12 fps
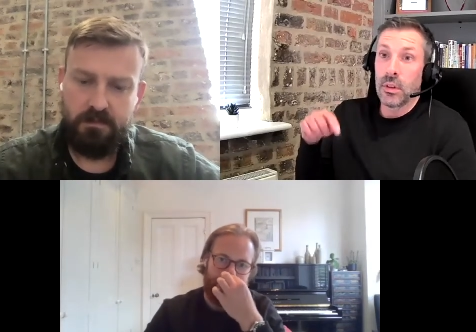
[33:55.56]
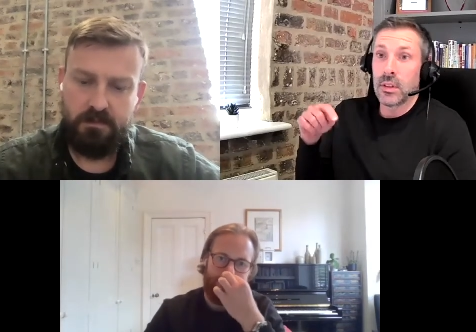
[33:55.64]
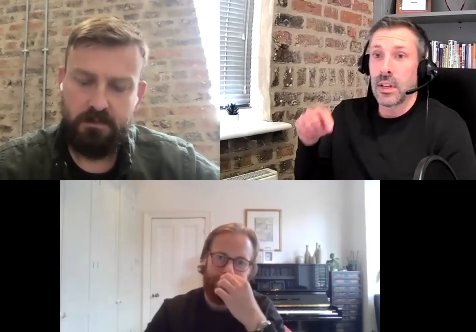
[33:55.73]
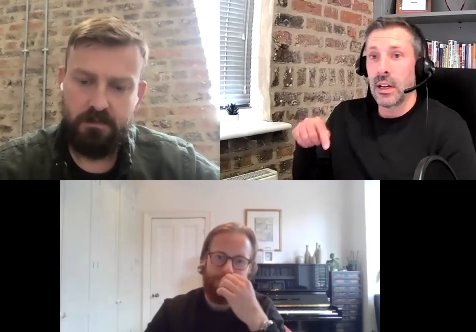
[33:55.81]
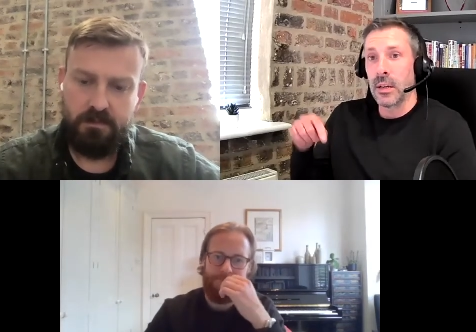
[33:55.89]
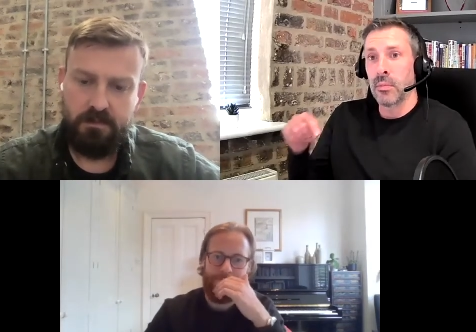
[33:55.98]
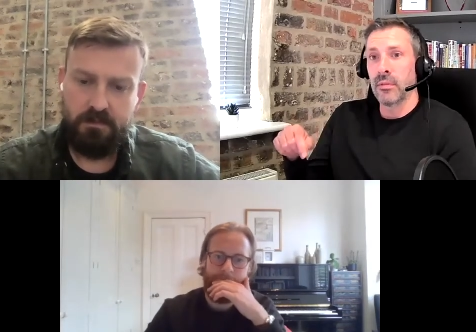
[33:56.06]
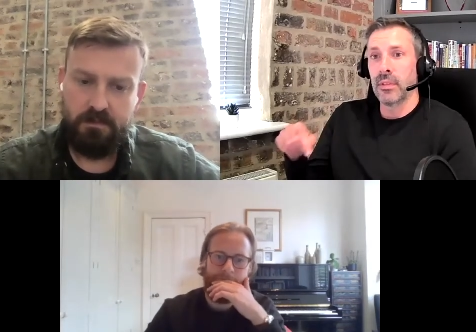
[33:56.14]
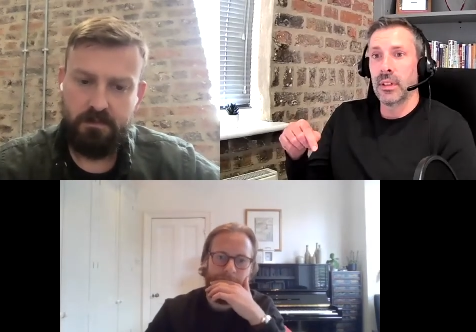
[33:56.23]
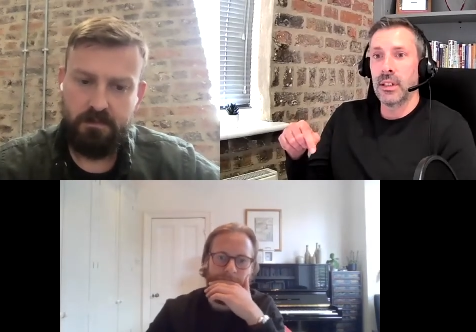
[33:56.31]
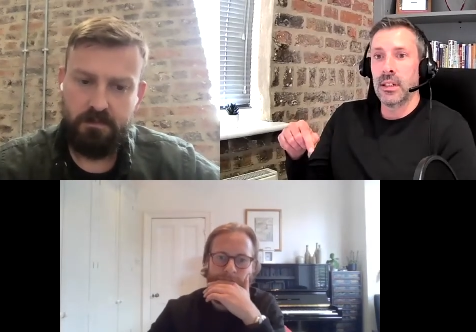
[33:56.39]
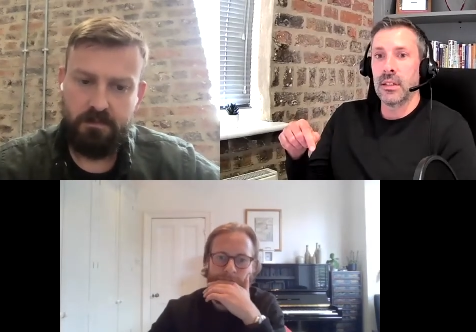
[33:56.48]
Speaker 1: type of
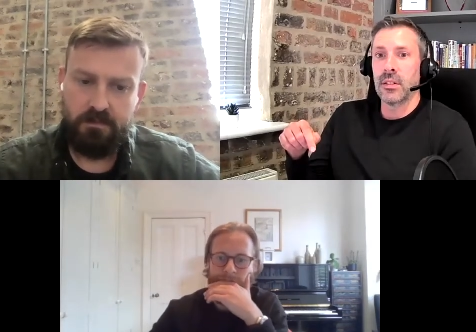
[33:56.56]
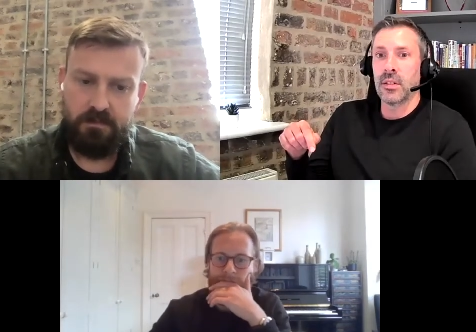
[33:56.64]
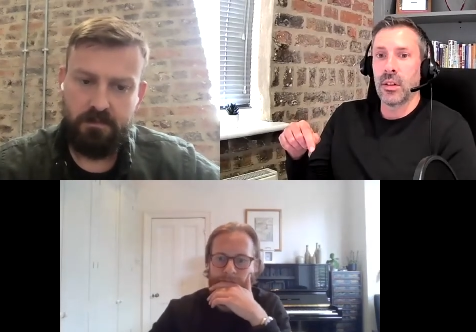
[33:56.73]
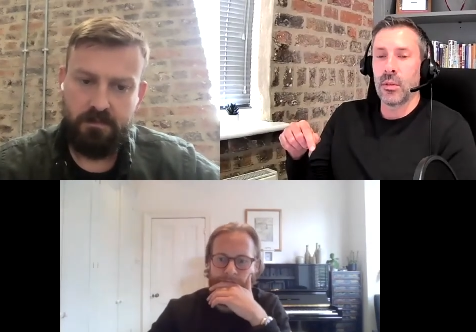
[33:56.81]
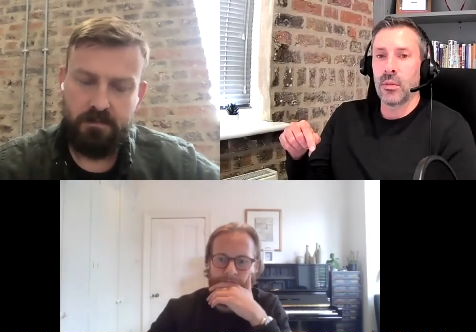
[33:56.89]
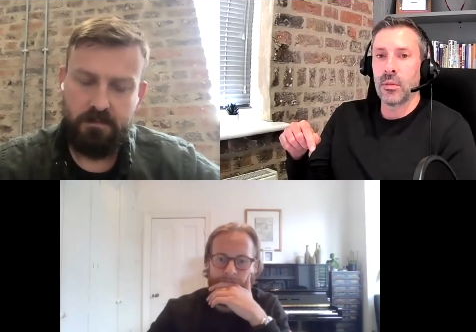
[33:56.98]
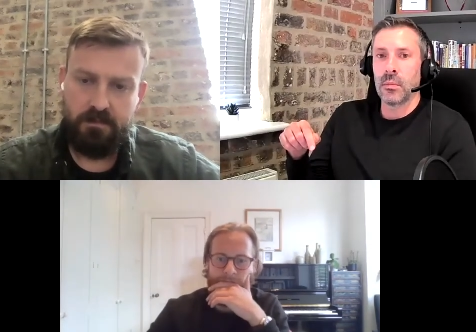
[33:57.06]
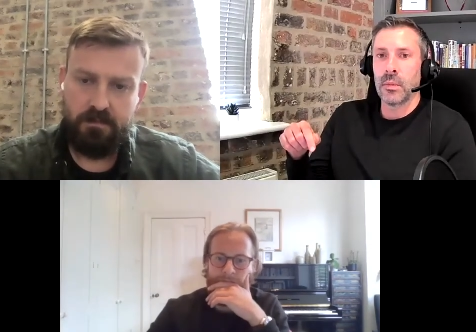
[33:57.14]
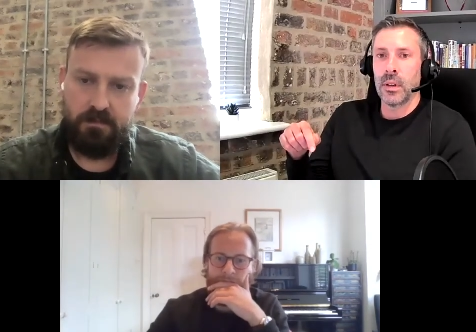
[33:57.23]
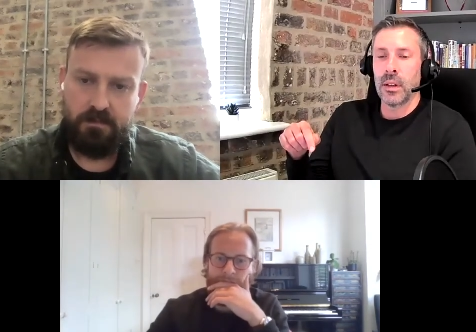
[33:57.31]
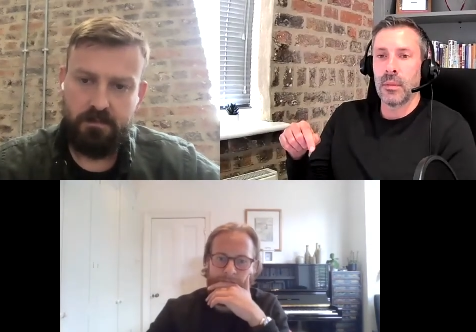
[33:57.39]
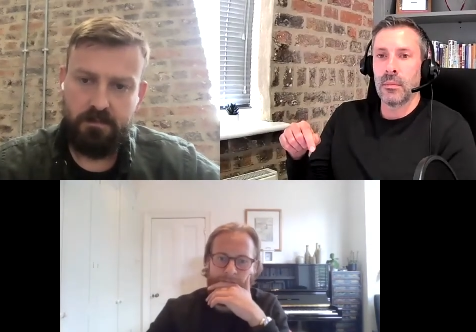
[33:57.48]
lead. So
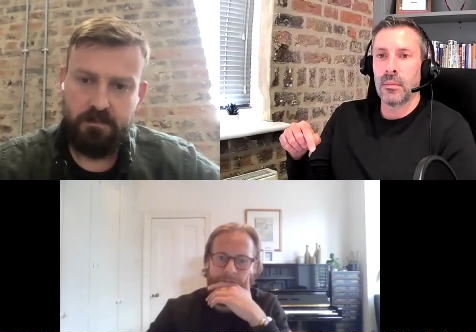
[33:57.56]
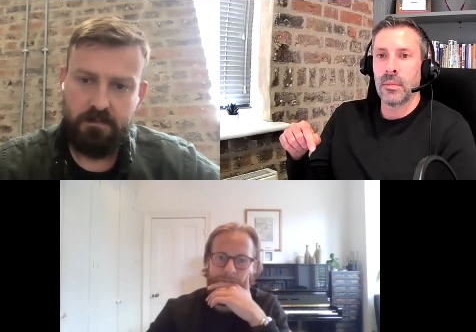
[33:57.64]
um,